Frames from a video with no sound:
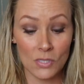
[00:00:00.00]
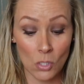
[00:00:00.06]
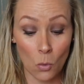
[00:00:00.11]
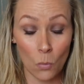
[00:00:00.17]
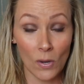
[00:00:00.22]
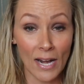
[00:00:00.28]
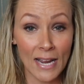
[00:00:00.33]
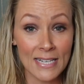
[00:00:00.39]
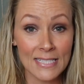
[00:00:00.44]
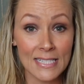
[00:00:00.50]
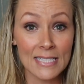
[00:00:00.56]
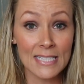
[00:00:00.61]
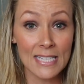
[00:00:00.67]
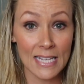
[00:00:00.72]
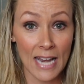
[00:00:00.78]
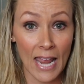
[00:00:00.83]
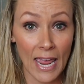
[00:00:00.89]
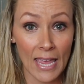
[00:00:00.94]
So what I did
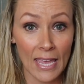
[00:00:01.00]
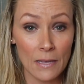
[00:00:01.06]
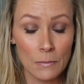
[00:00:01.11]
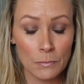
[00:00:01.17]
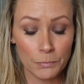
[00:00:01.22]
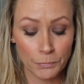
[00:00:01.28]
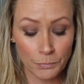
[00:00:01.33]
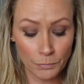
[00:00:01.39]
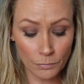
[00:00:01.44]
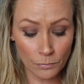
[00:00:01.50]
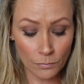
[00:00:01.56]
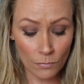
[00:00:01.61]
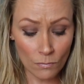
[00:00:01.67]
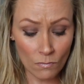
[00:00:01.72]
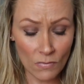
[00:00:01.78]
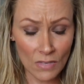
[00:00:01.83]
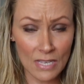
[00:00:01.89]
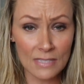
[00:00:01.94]
today
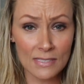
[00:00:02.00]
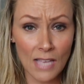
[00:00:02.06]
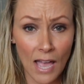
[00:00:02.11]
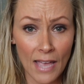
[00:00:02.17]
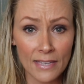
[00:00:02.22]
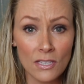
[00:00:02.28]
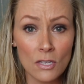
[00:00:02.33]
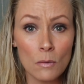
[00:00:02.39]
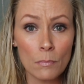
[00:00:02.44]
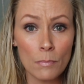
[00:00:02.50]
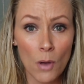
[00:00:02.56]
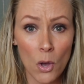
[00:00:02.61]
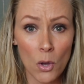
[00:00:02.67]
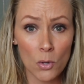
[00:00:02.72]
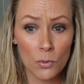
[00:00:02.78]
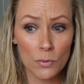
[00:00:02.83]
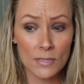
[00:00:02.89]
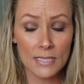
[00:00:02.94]
is I
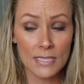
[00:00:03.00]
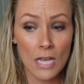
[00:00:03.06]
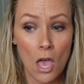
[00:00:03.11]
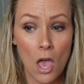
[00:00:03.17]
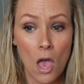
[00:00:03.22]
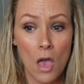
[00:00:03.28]
composed